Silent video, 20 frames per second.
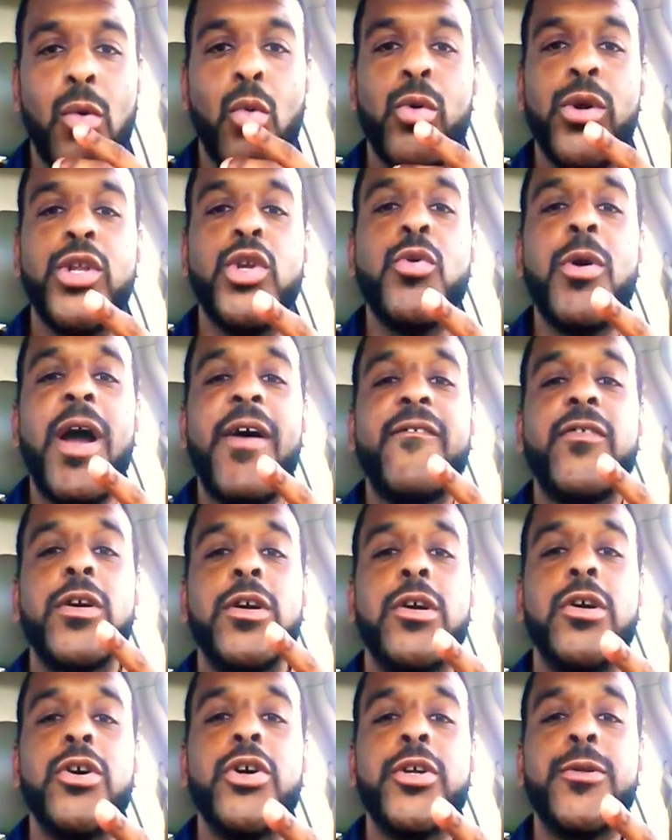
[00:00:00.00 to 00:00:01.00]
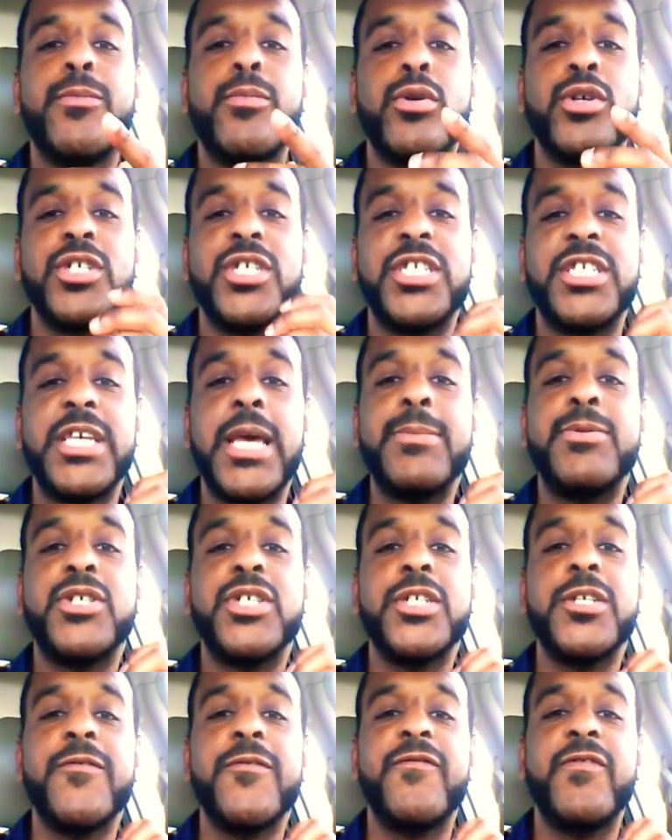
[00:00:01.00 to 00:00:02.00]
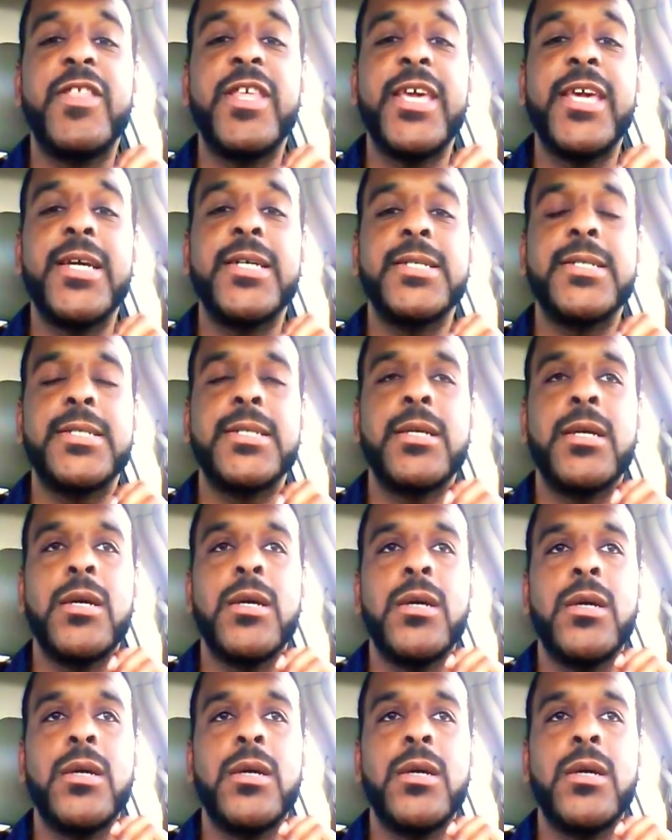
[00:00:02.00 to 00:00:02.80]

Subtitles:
When you have a good perception of things,